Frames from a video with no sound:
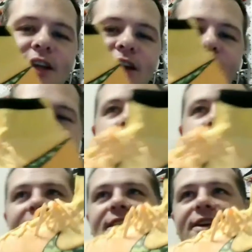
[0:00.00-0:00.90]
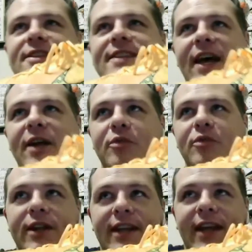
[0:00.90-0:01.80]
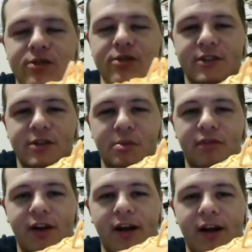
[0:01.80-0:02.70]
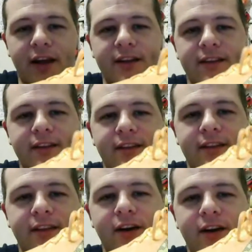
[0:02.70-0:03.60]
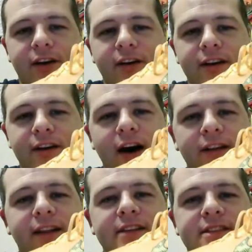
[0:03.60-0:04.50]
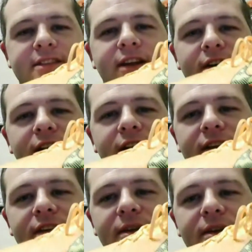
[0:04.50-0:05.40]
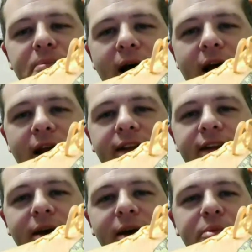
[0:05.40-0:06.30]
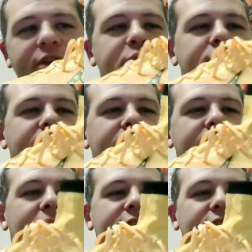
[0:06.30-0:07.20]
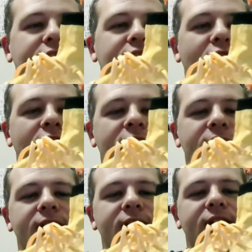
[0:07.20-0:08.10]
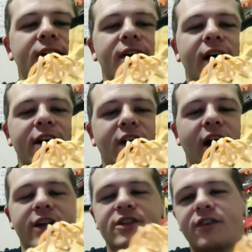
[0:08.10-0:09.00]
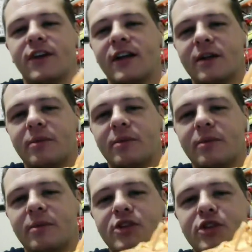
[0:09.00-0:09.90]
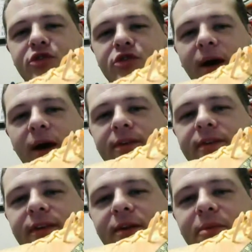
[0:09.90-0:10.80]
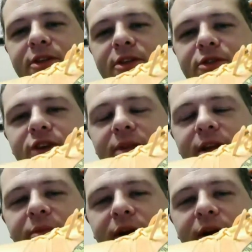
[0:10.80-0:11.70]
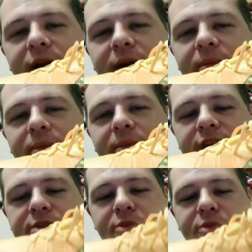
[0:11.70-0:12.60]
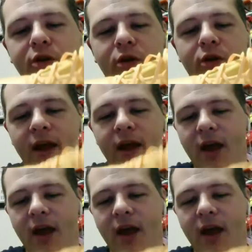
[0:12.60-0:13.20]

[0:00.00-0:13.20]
you know, as I said with the actual Superfly, they're not necessarily my type of boot. That mid-cut collar, I just feel a little bit too trapped. A little bit too trapped in when I'm trying to explode away.